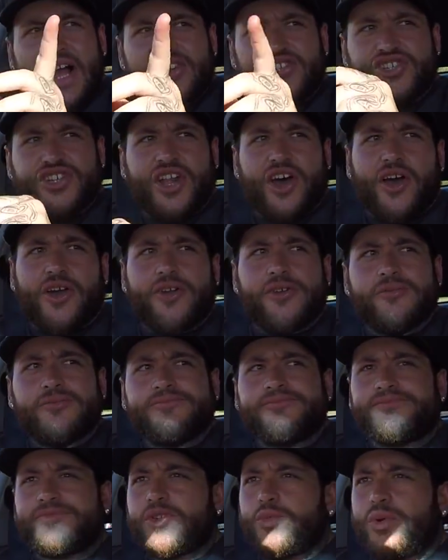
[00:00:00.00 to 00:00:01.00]
And you know,
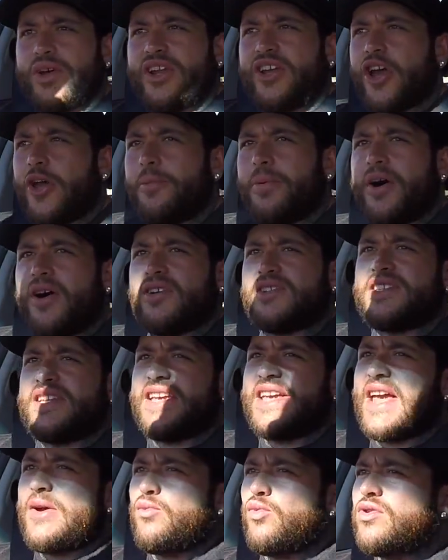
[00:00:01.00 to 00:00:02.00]
we're gonna go past
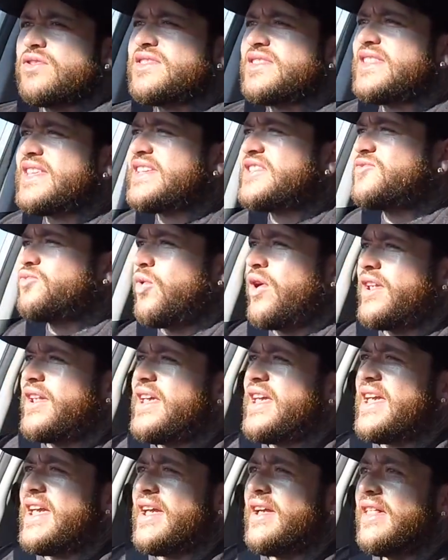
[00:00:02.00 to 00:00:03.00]
it again. What's this one
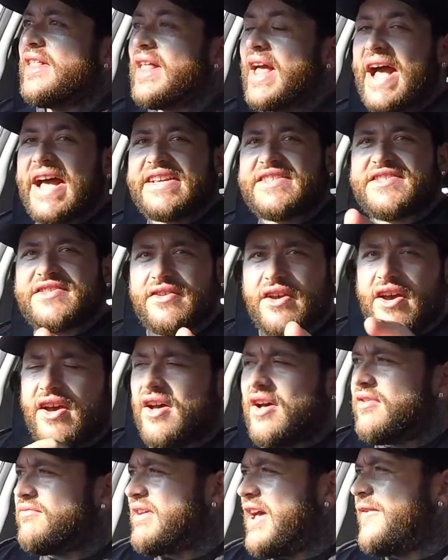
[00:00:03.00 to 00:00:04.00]
here? As
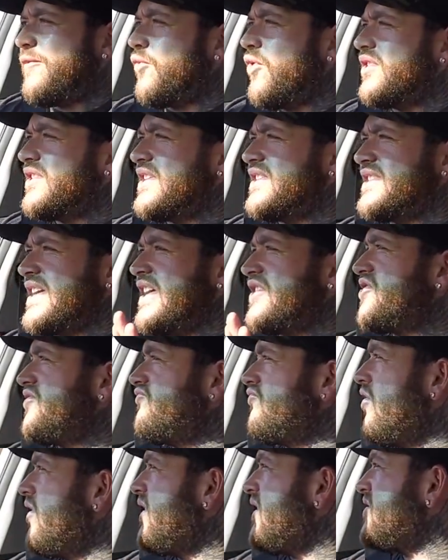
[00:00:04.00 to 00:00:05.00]
FYD is
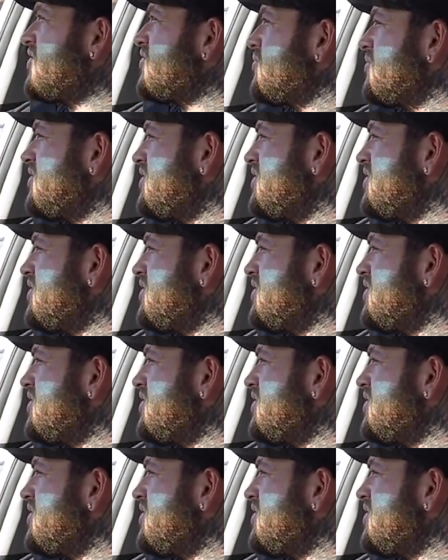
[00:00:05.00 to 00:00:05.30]
actually right next to a